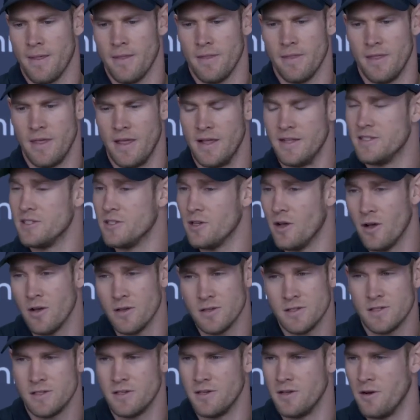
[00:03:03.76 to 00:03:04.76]
the
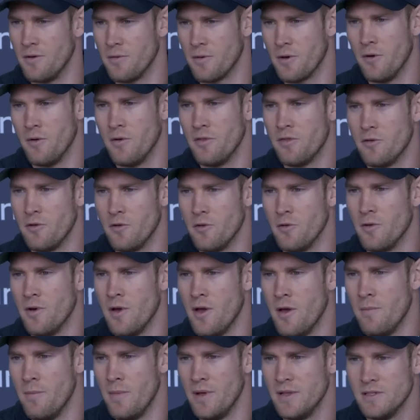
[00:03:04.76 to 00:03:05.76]
installs, you know, going through
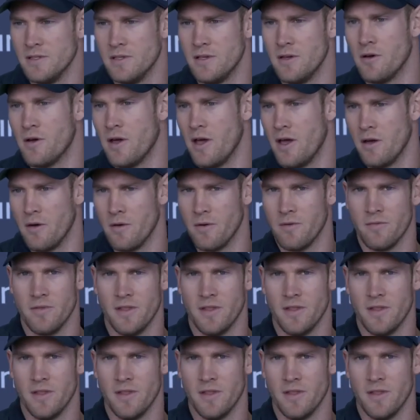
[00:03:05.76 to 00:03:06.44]
mentally, okay,